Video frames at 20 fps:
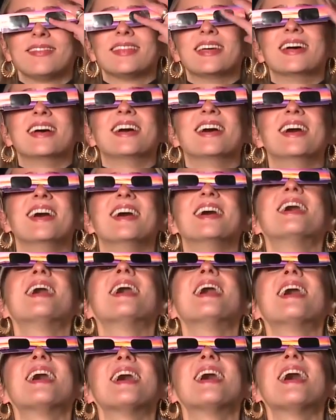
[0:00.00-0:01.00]

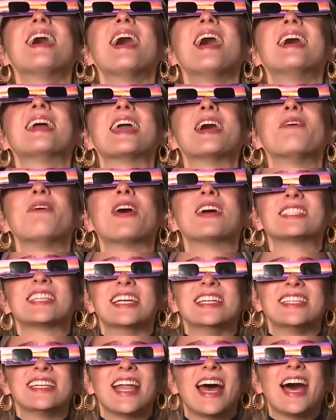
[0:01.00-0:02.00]
and get
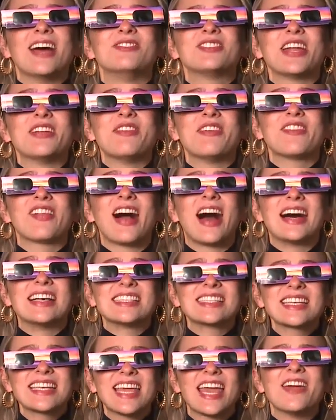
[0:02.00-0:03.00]
watching. I'm Genevieve
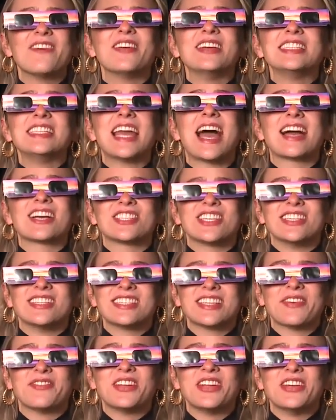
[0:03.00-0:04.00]
Glass, KOAT Action 7